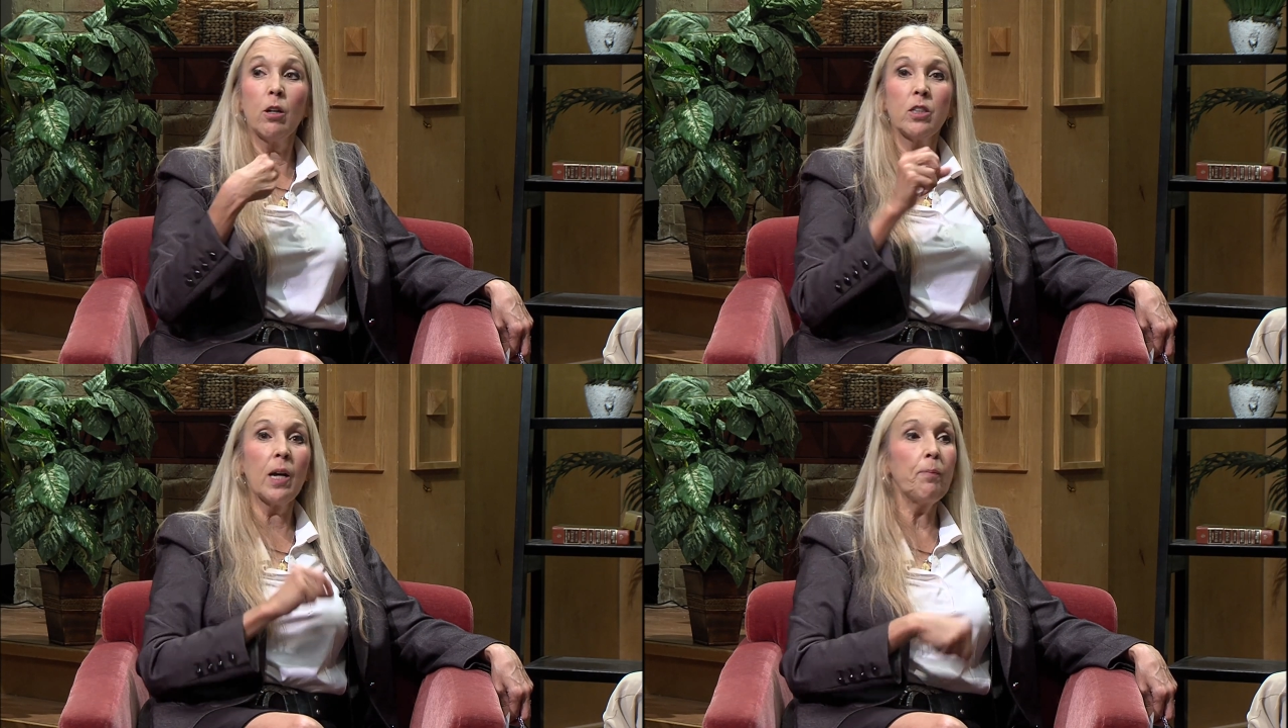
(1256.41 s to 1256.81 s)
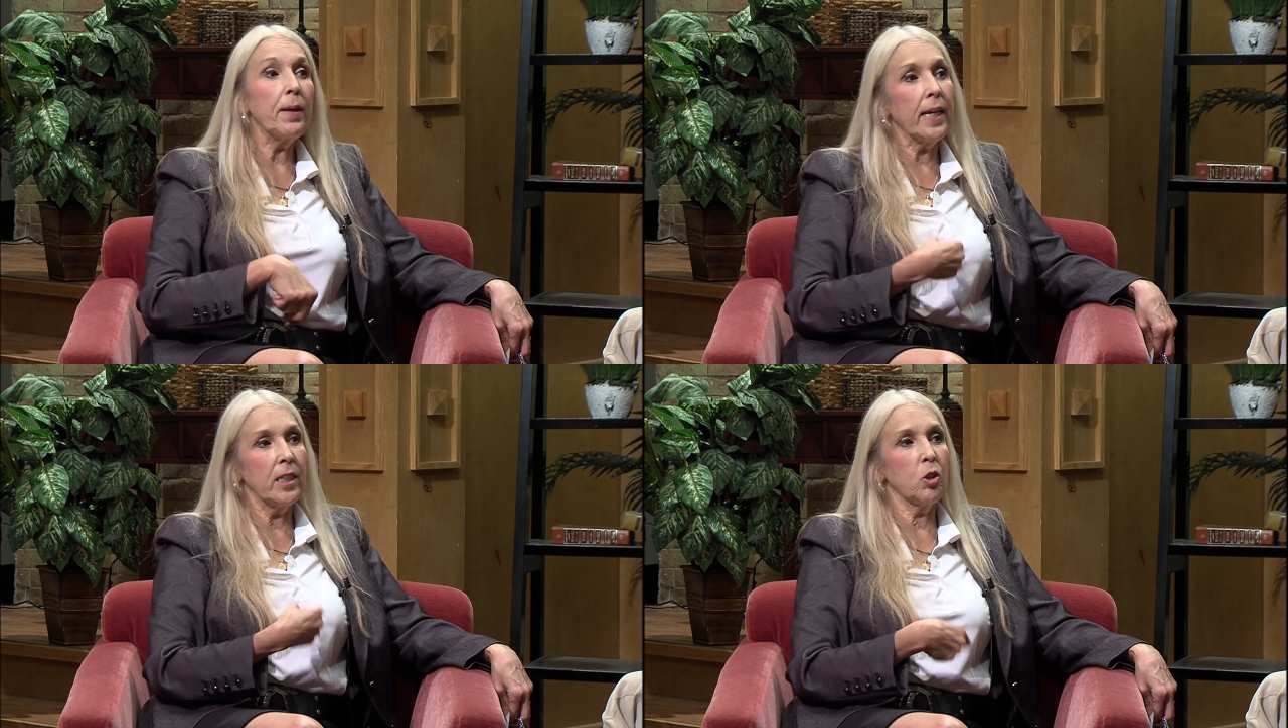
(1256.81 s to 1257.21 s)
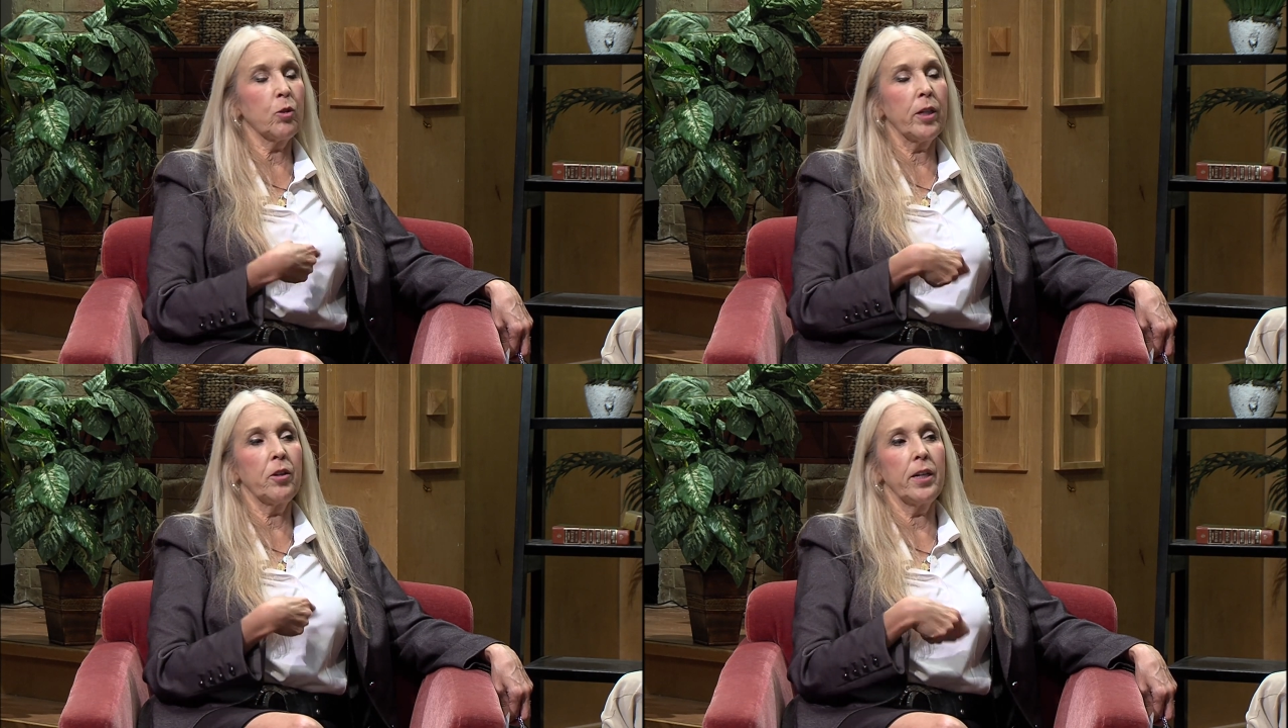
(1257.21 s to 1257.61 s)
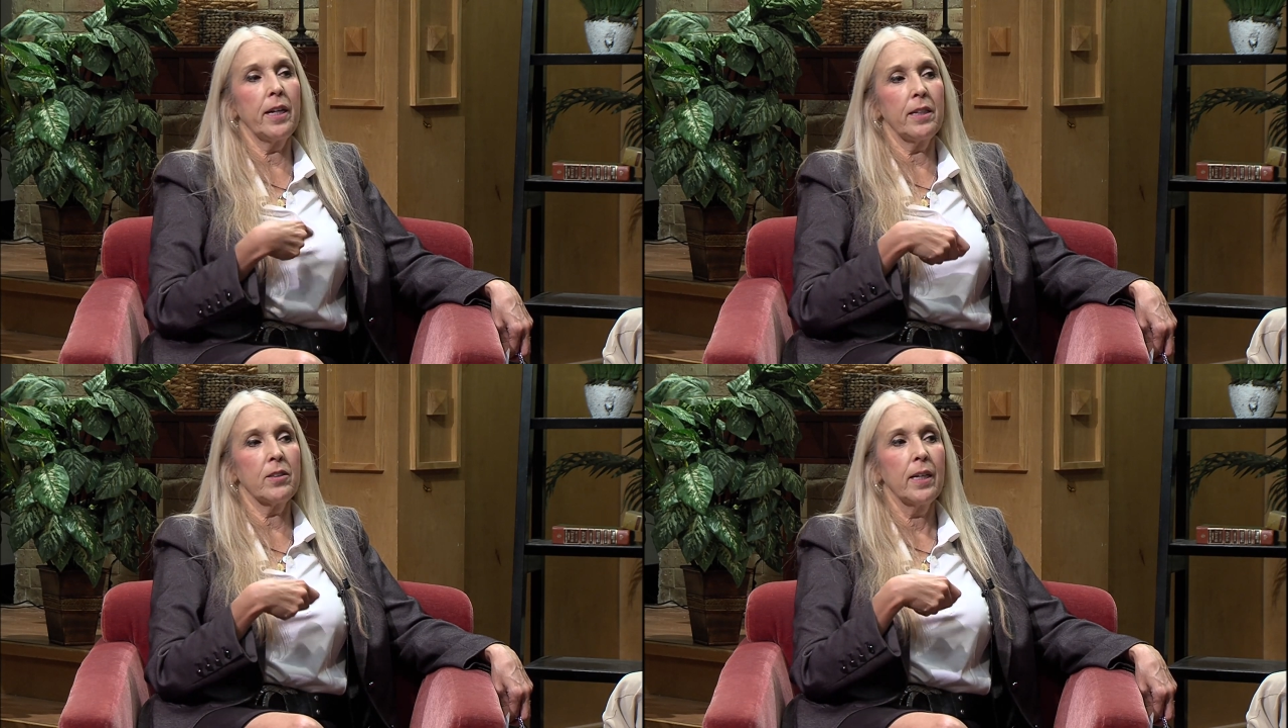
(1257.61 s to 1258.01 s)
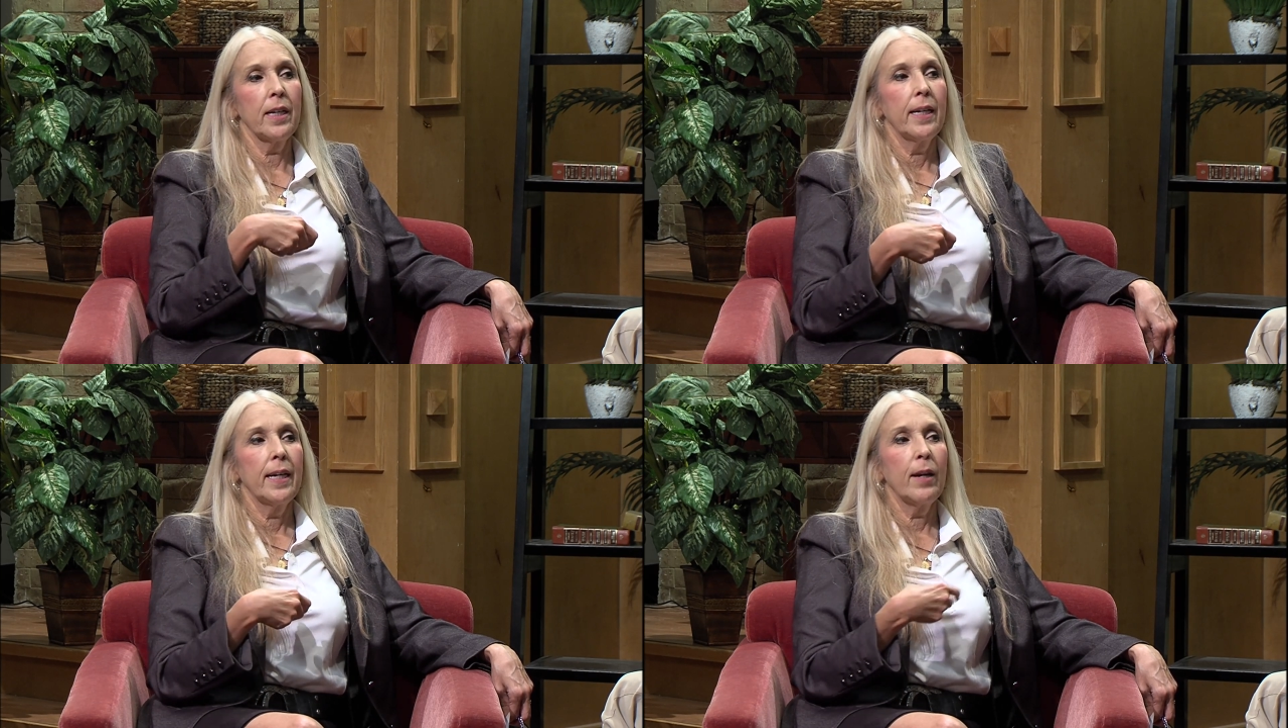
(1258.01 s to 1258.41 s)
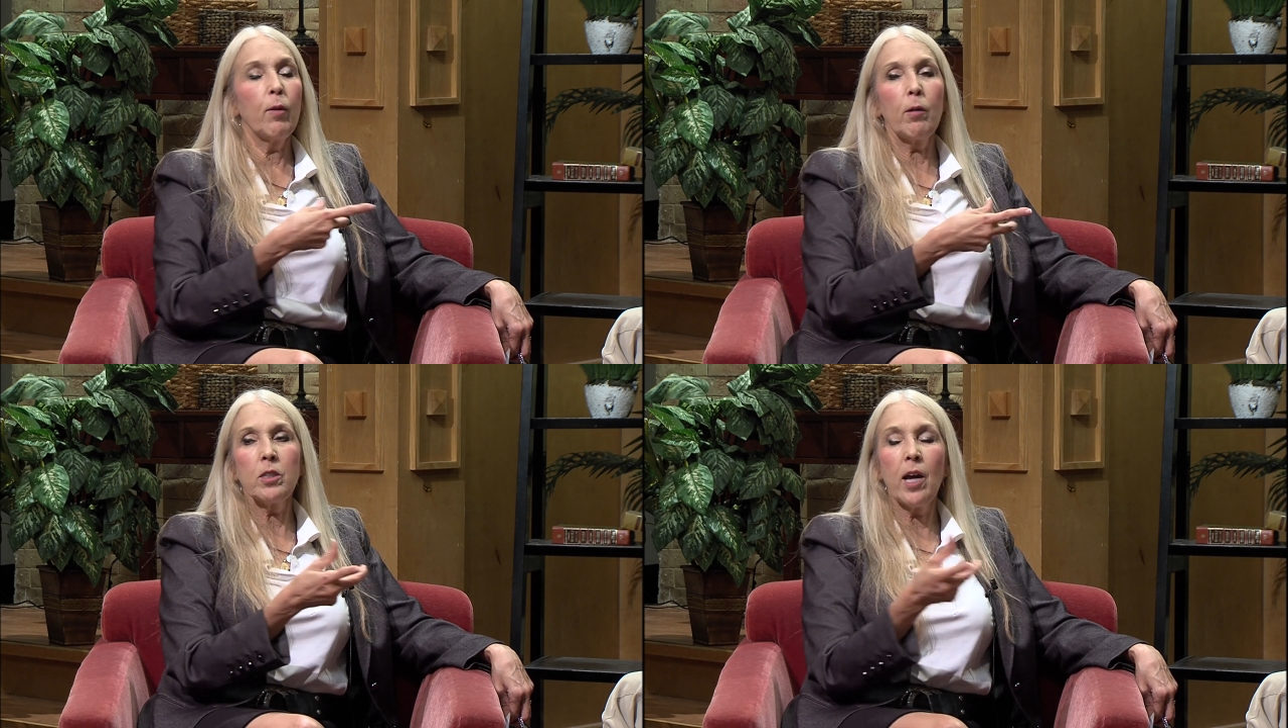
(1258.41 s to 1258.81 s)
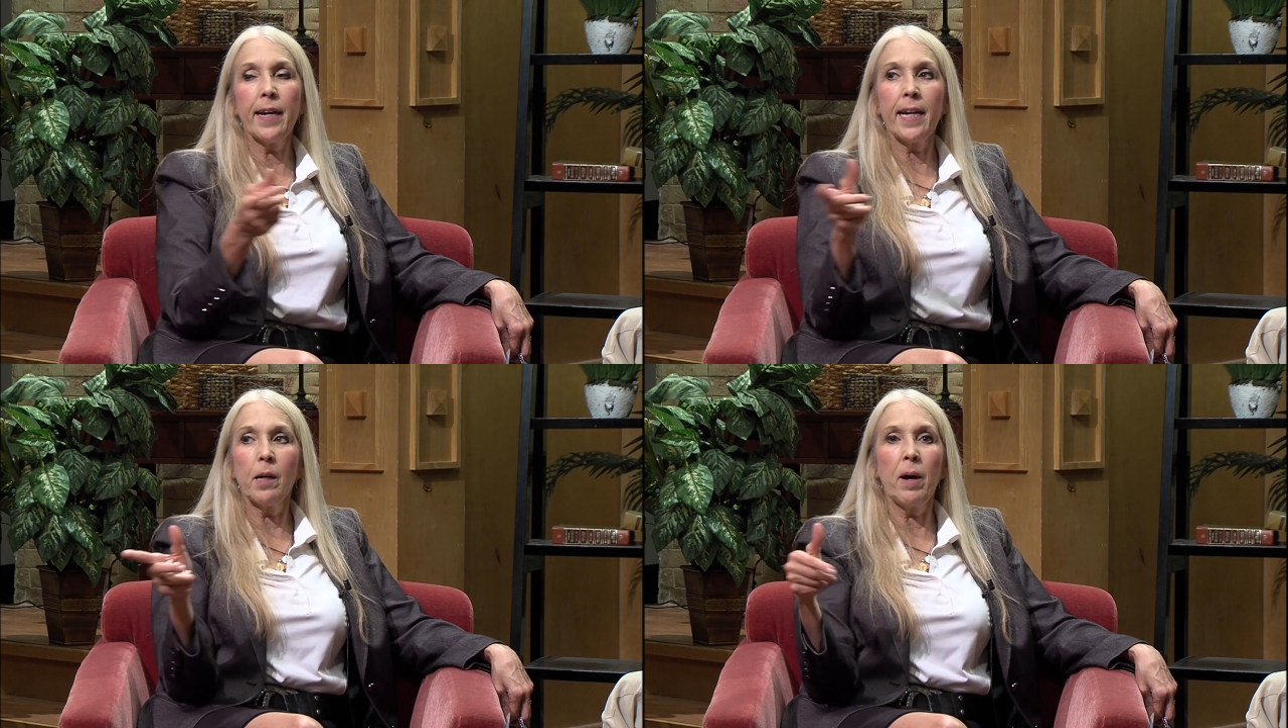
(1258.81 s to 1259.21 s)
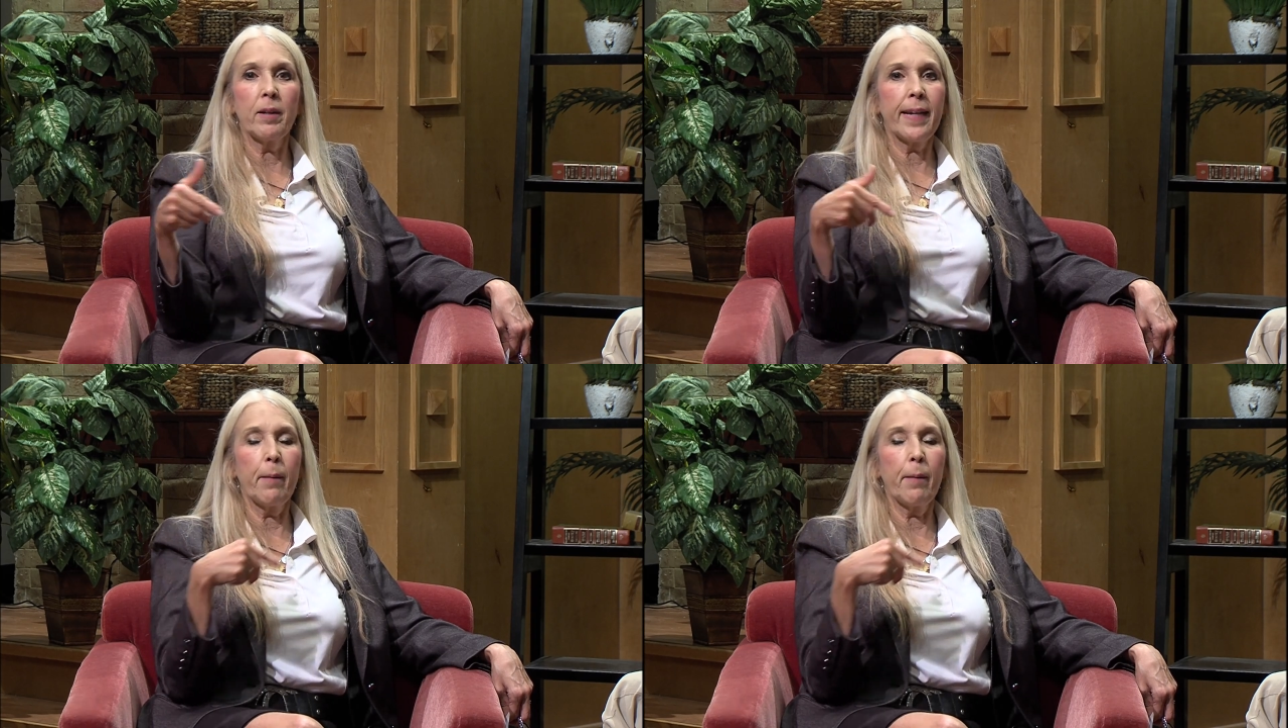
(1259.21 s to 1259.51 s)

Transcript: You know, something gets triggered in us. Absolutely. And we were talking about that